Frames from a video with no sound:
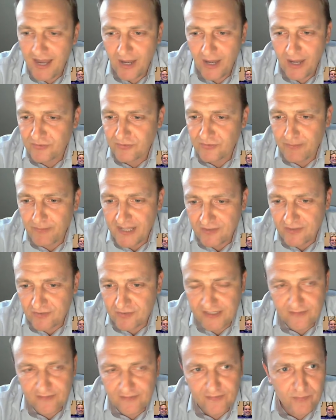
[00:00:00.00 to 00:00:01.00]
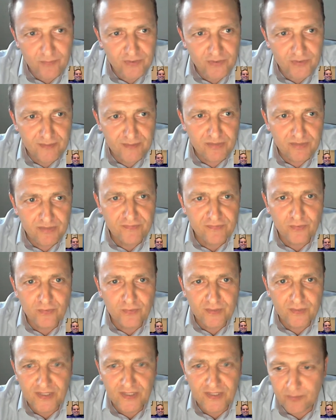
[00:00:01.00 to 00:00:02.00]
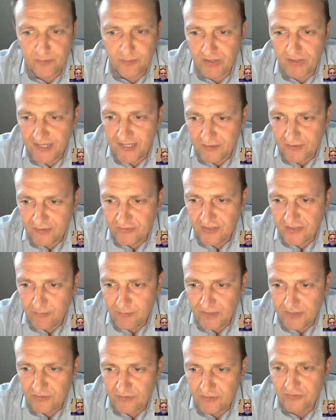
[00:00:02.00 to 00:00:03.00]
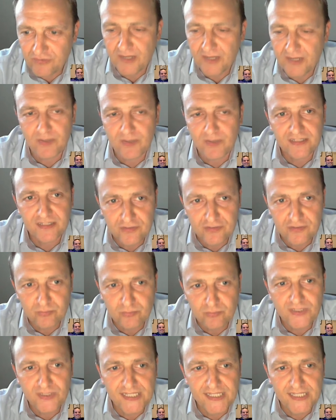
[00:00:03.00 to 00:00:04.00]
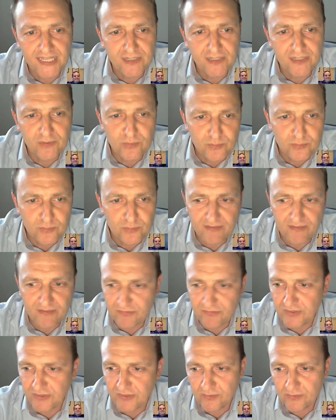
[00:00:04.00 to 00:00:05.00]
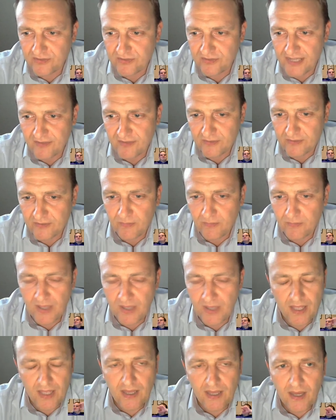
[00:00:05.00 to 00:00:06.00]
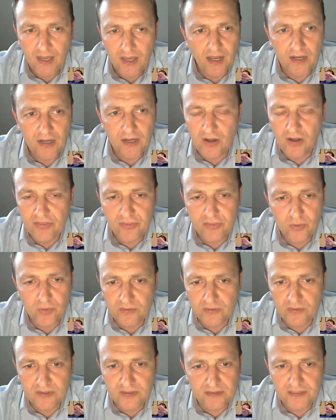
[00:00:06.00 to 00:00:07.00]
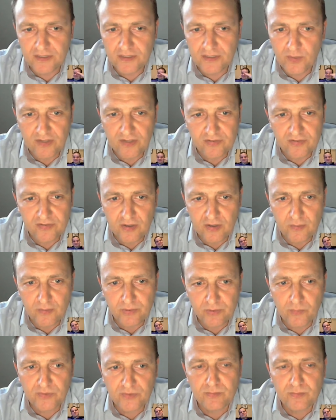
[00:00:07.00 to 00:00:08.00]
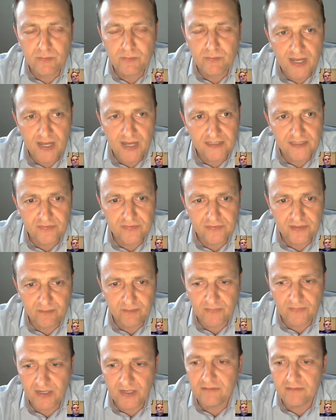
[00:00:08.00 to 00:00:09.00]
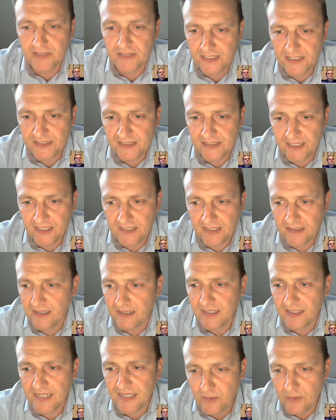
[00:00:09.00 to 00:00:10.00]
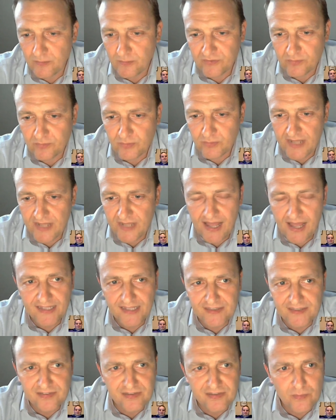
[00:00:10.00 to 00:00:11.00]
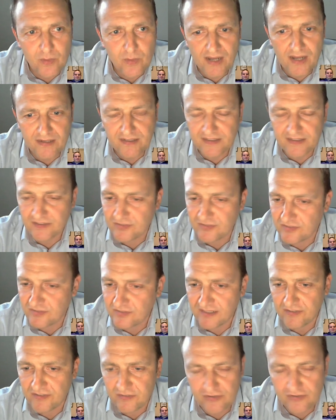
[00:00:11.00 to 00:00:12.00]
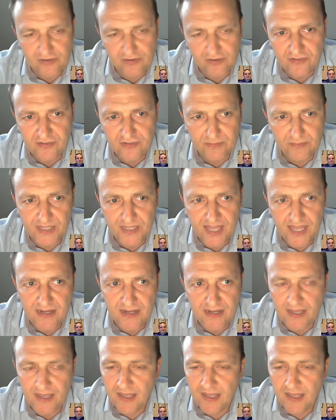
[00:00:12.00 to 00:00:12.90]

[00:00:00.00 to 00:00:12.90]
I was about to give up on him before he won the Players' Championship, and he just rekindled my enthusiasm. And I thought that the US Open was made for him. I really did. And then he opens with that 81, and I sit there scratching my head.